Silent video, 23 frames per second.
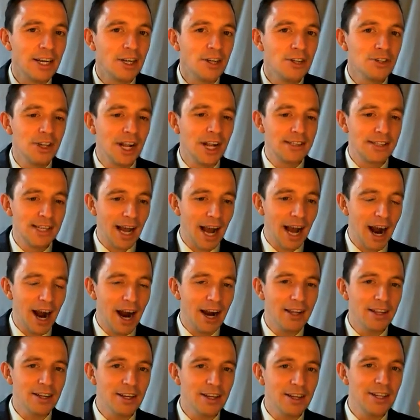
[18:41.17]
So that's the
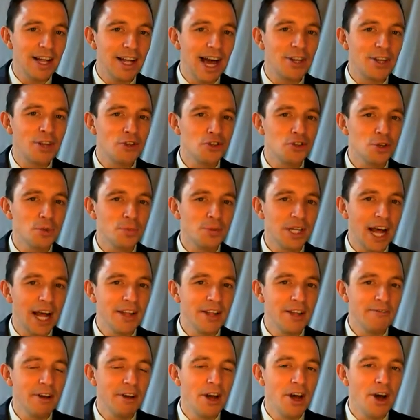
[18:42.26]
article and the
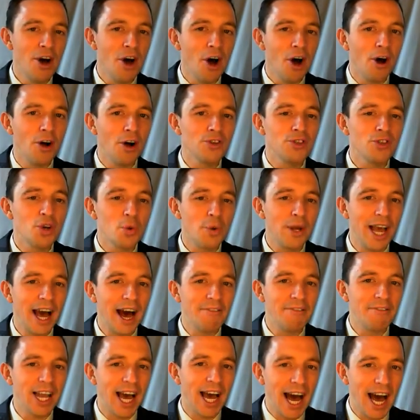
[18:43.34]
substantive. Also, we
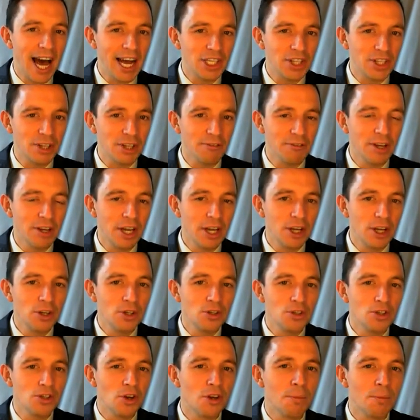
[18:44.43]
have an adjective.
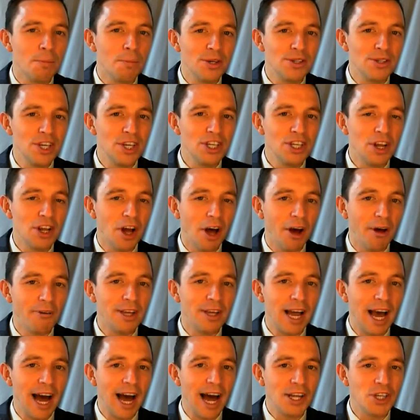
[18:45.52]
So the position of
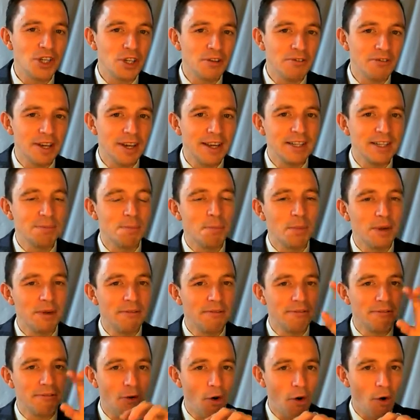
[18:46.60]
the adjective is
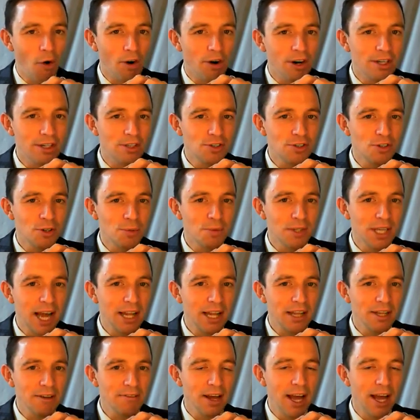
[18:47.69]
before the
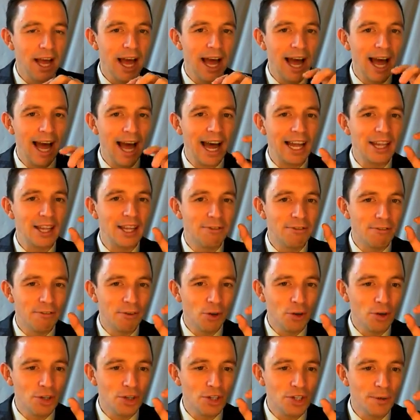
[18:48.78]
substantive, and the
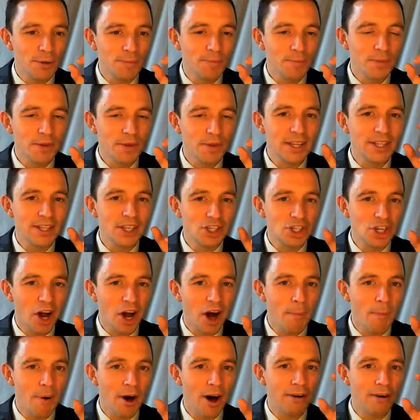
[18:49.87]
function, the
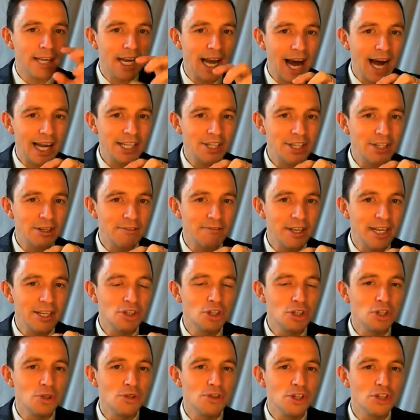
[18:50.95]
job of the adjective
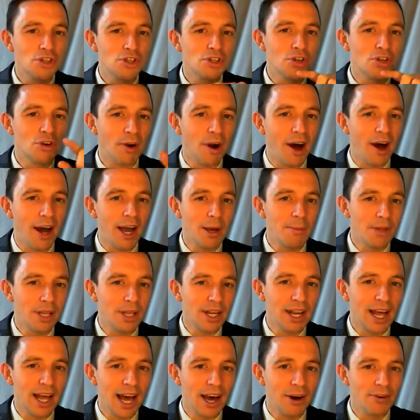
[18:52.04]
is to describe the
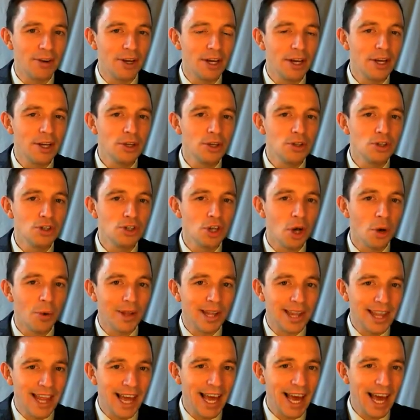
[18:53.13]
noun. So
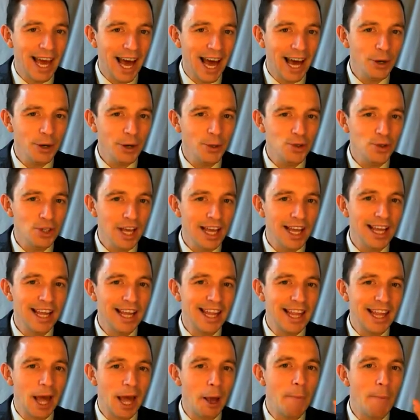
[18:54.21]
their house,
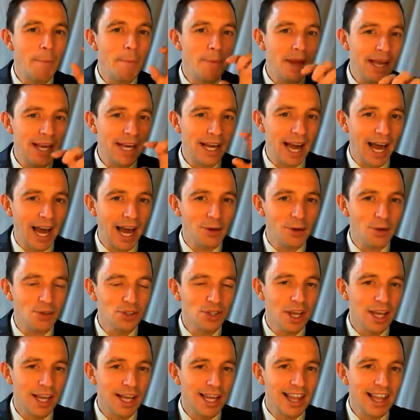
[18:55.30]
their big house,
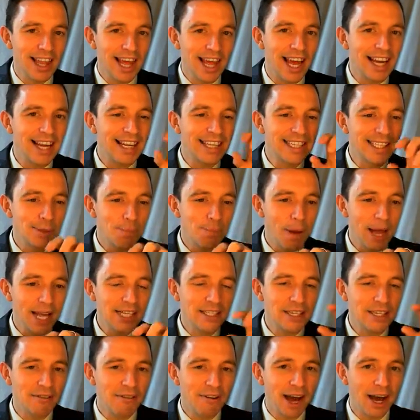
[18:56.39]
their
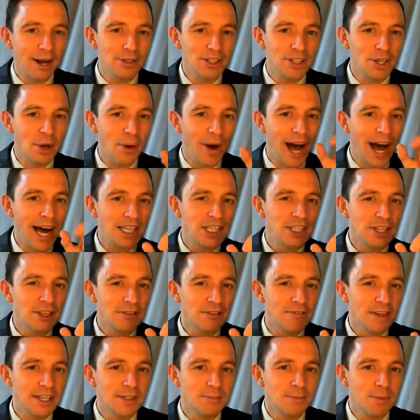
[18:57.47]
expensive house. So
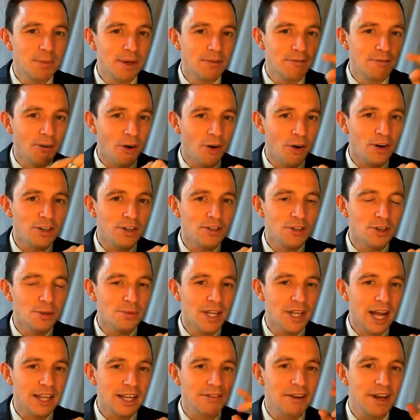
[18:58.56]
adjective is before the
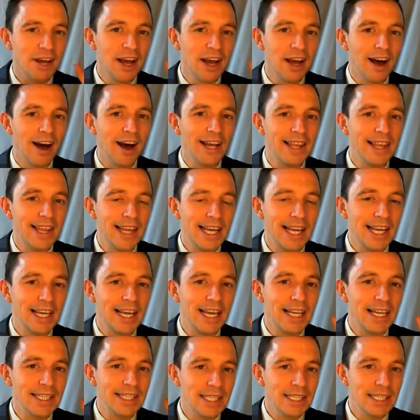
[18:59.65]
substantive. I think
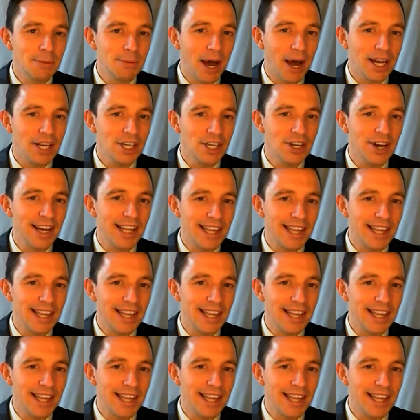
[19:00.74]
in Spanish, I